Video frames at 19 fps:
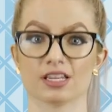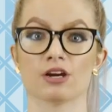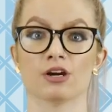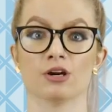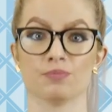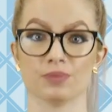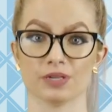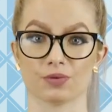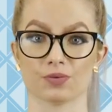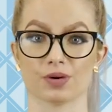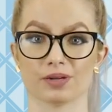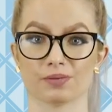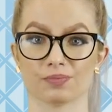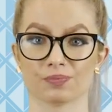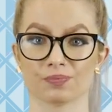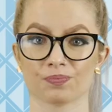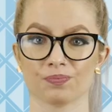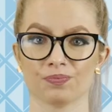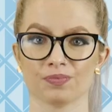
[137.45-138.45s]
are a big one.
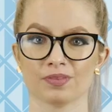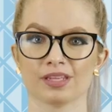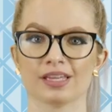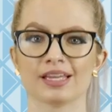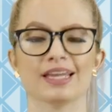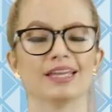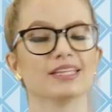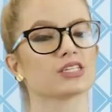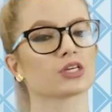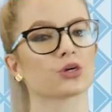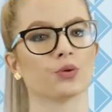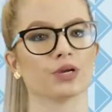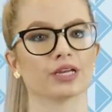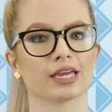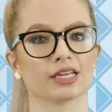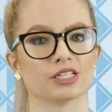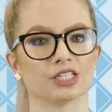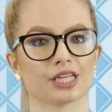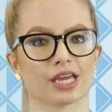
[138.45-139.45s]
Here's a quick
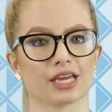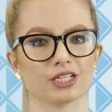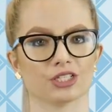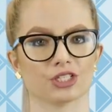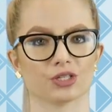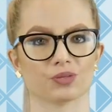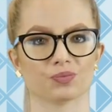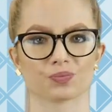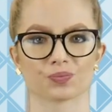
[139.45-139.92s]
education.